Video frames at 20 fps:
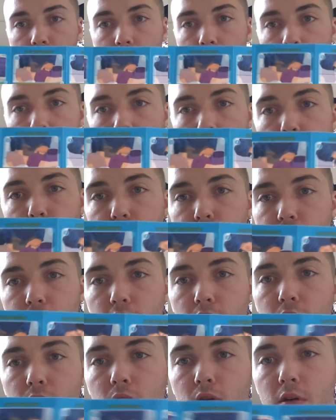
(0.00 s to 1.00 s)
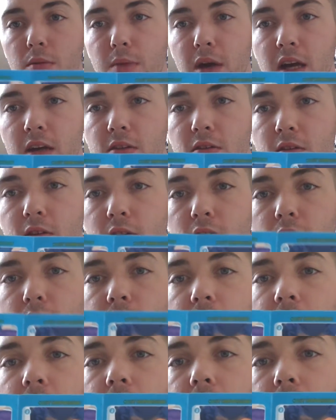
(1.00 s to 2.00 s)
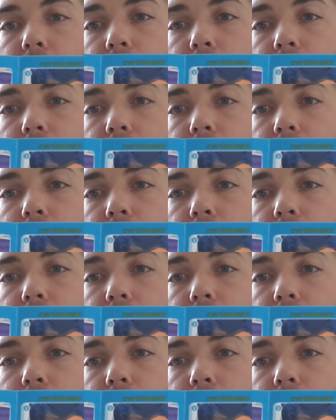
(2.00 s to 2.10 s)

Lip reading: how to commit to doing it.